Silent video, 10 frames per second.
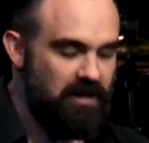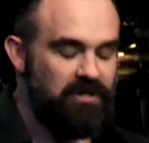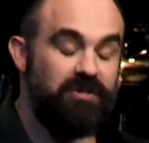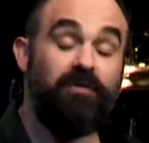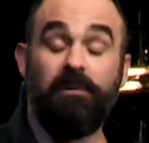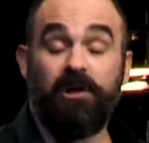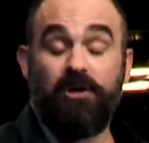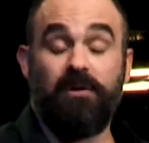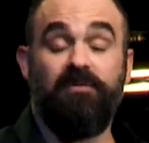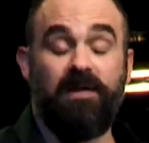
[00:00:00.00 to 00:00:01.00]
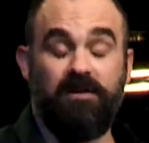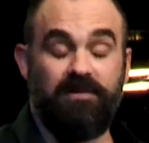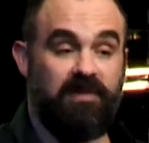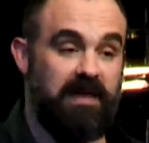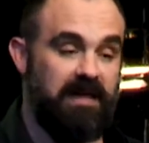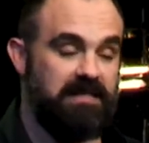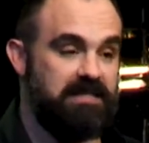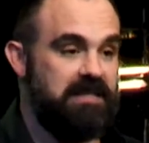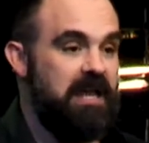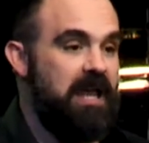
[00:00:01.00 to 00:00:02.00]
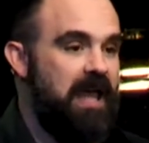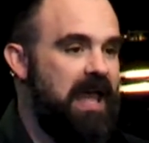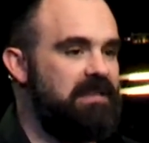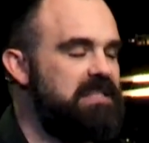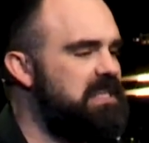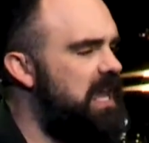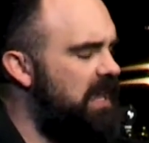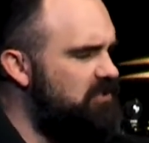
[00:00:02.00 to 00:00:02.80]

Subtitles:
So if we were to go to a fellow theist and say,